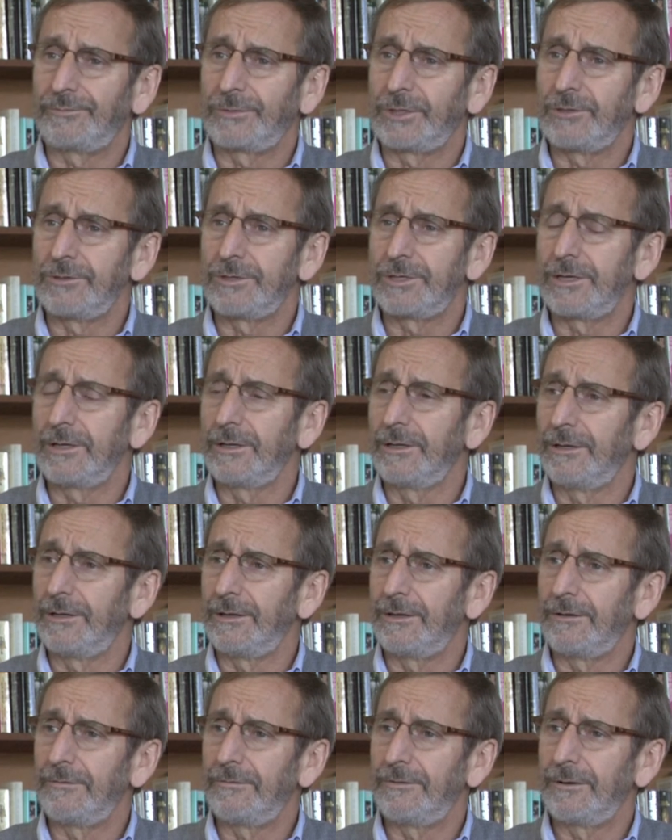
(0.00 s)
New
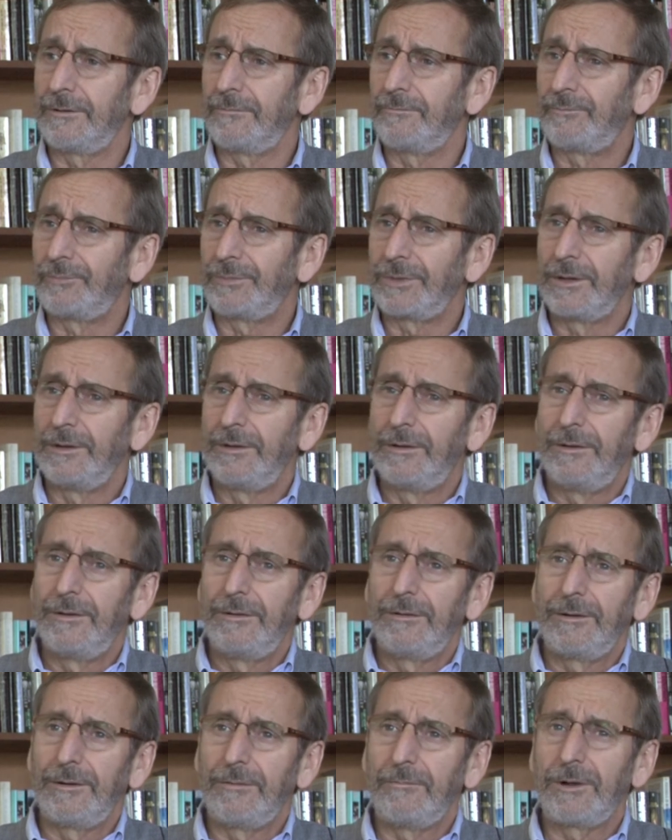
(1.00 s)
Zealand of
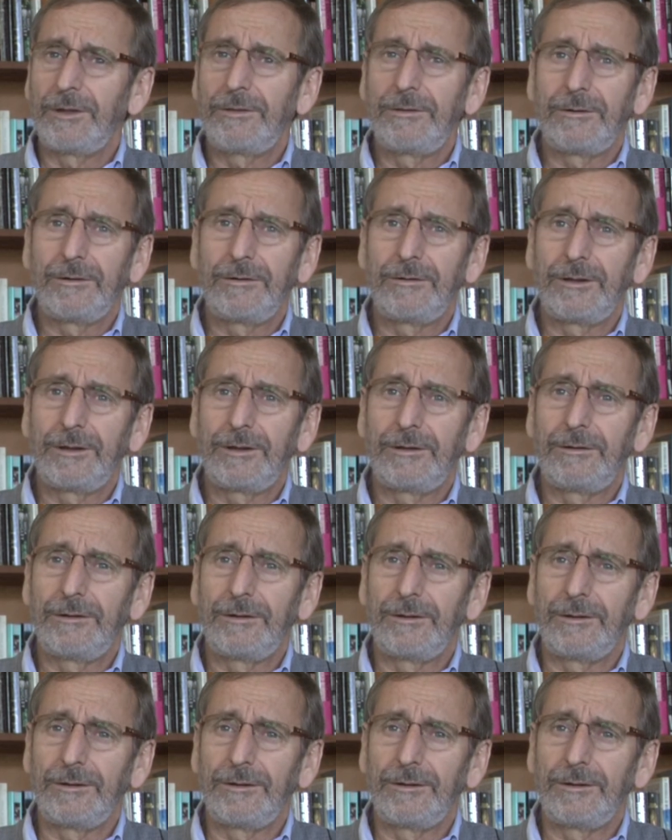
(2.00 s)
a mother that